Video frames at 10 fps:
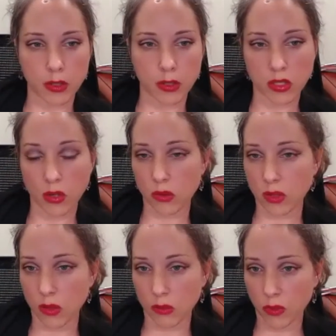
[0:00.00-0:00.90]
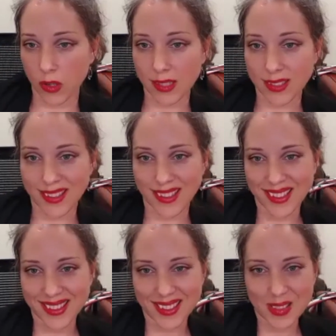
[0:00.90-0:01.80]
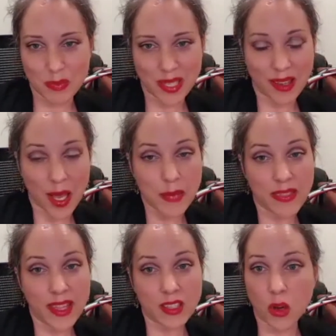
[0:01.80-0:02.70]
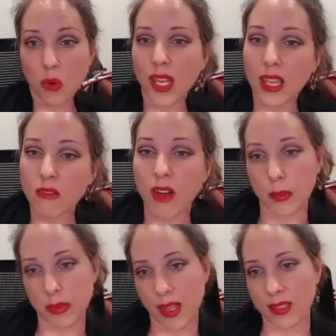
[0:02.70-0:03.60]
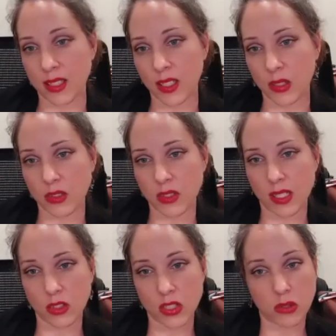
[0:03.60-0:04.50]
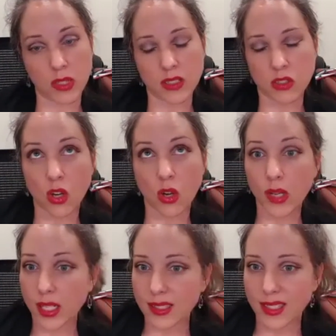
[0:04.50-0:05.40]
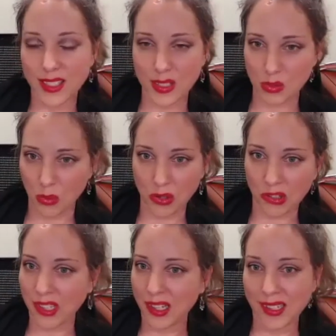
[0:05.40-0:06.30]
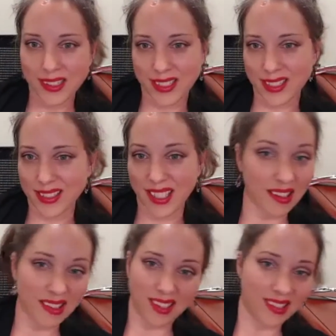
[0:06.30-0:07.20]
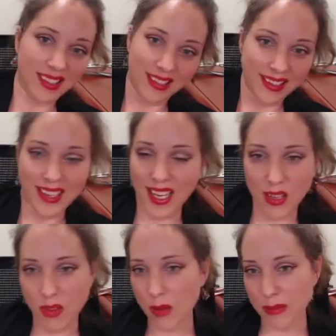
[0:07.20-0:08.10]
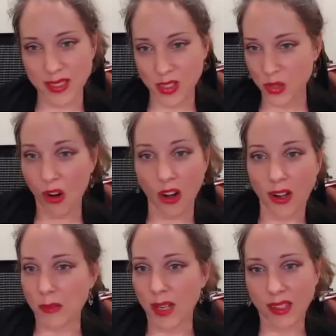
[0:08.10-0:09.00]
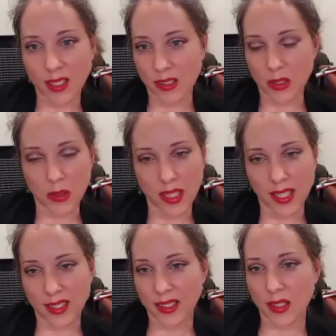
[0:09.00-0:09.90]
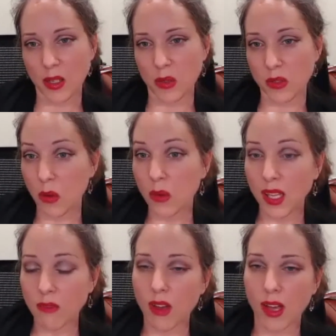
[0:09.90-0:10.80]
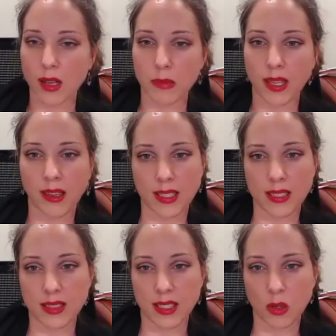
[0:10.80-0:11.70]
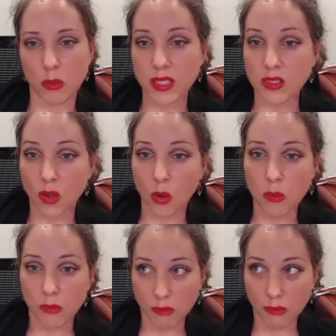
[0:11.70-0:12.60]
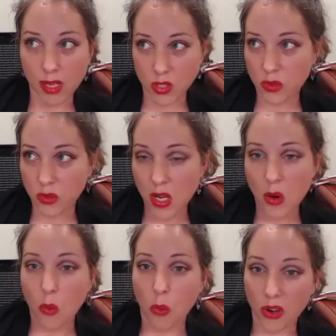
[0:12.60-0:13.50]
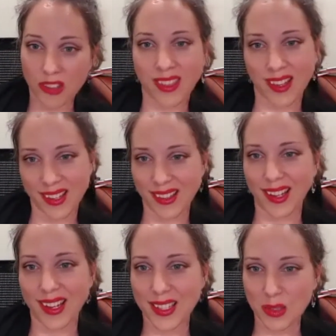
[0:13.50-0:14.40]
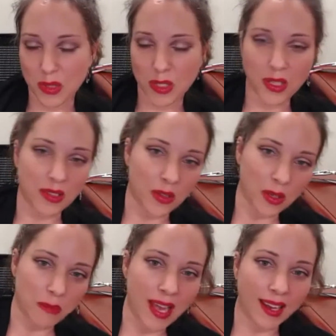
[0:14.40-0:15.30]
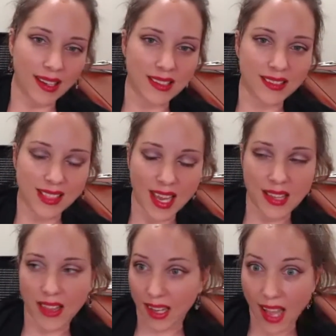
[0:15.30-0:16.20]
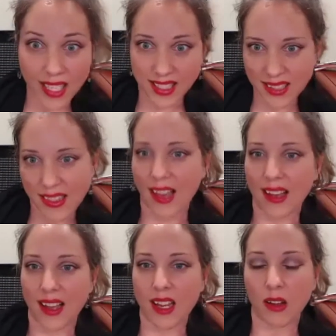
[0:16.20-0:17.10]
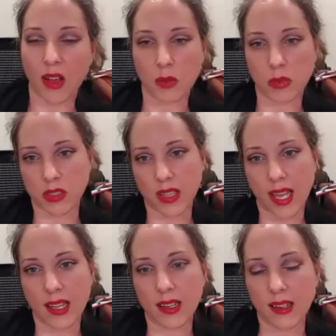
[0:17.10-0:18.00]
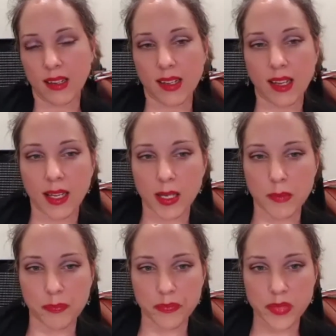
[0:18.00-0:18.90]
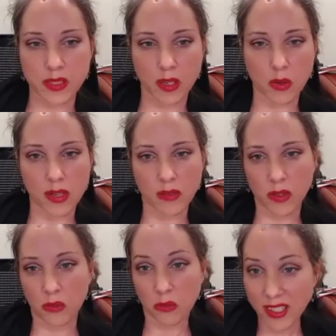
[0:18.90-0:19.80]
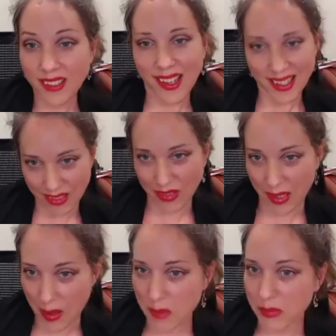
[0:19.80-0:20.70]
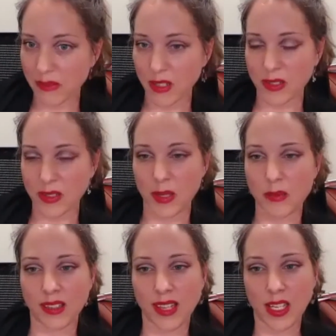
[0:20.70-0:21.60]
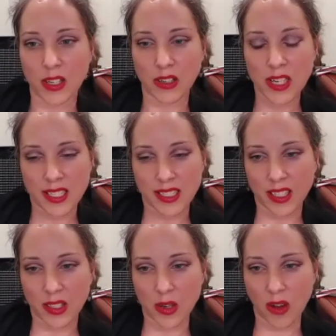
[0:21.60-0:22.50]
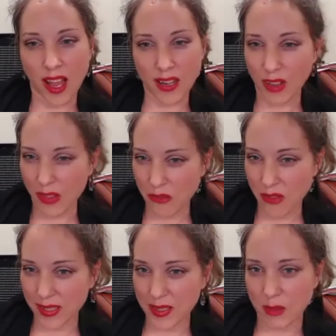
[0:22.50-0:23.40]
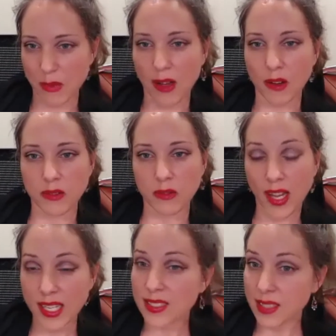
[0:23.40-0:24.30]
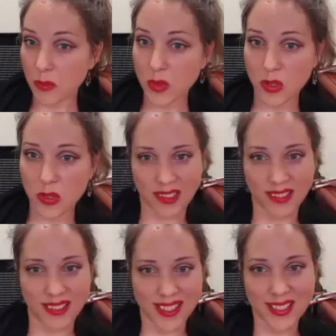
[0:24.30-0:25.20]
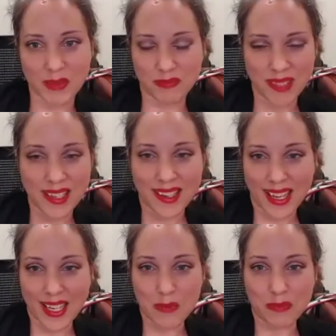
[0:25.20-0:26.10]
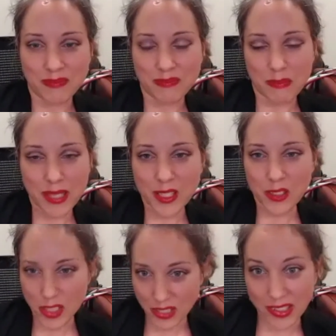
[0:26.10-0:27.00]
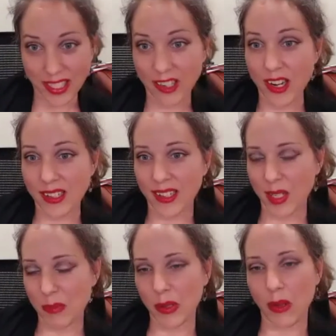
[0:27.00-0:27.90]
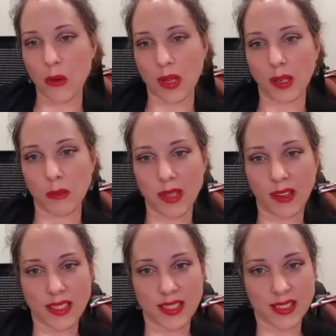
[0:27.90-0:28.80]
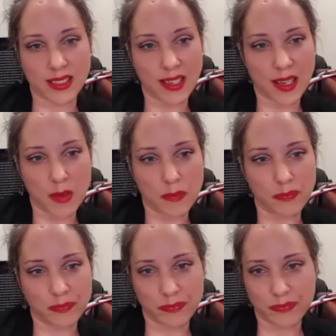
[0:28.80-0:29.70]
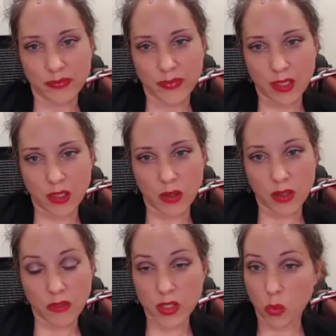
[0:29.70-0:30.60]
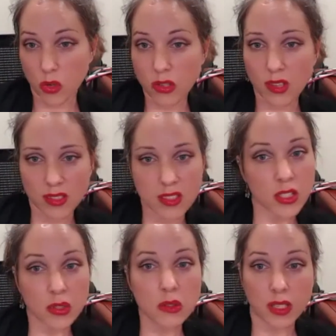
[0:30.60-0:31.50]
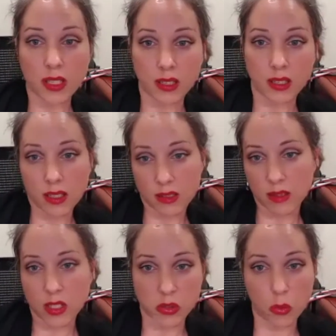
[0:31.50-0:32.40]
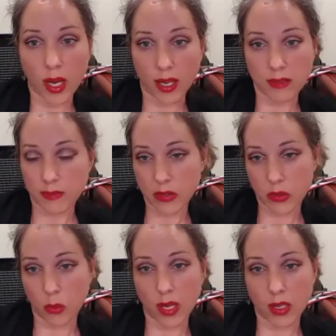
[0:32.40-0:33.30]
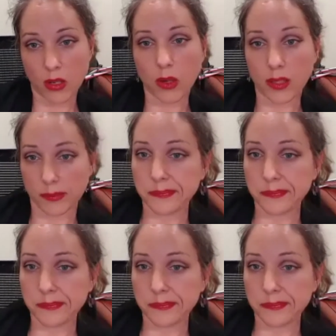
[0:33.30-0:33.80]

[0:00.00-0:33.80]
don't forget to speak up, and then don't give up. That's a huge thing too. It's so easy in this world to just say like, I give up, it's too hard, I'm not going to do it. Don't give up, because it'll be so much worth it in the end when you can look back and say like, I did that, I accomplished that. So if you feel like giving up, if there's something that you're kind of on the fence about, find someone who can just kind of be your cheerleader and keep you going, because if it's worth it to you, there's a way to do it.